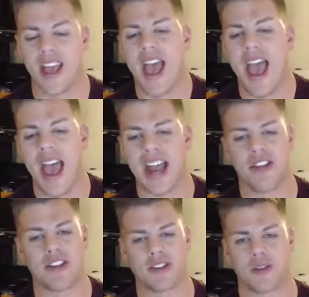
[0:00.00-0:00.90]
and I
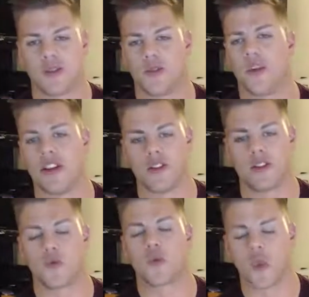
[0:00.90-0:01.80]
think this one is just
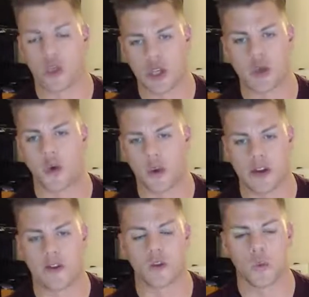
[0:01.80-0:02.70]
really cool here
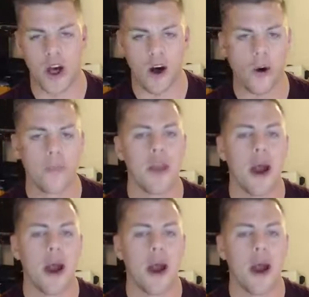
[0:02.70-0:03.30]
as well.